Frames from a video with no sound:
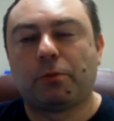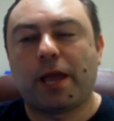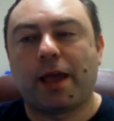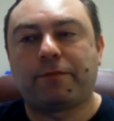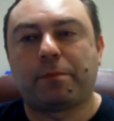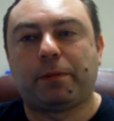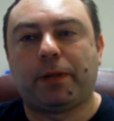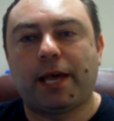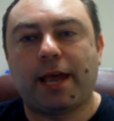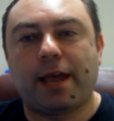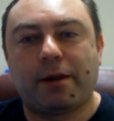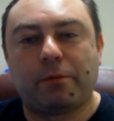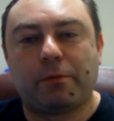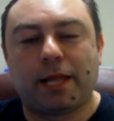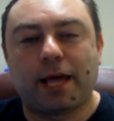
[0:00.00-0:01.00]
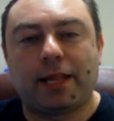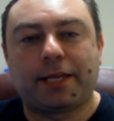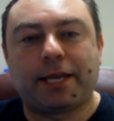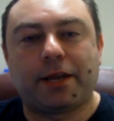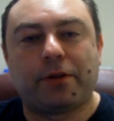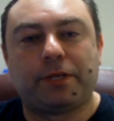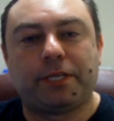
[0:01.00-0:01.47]
we have to plan. We'll
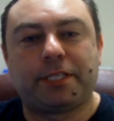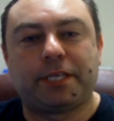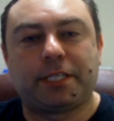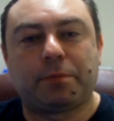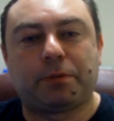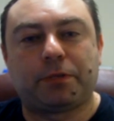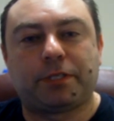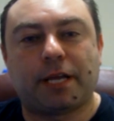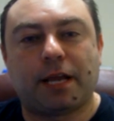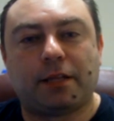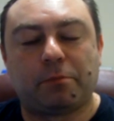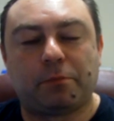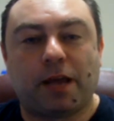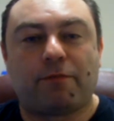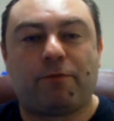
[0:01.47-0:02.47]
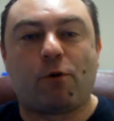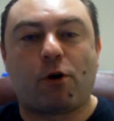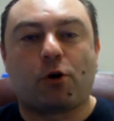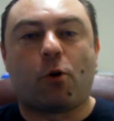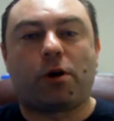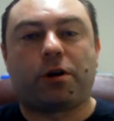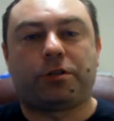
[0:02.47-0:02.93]
allocate only 60%. We have
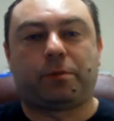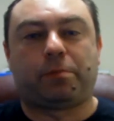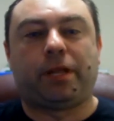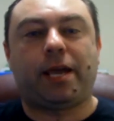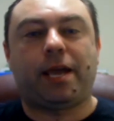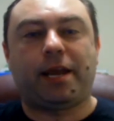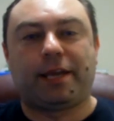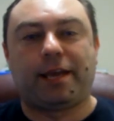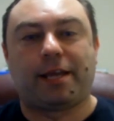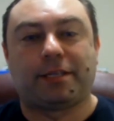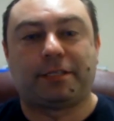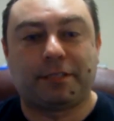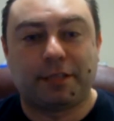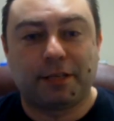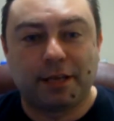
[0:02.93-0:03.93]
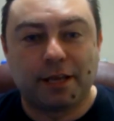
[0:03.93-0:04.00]
4 quarters to plan against.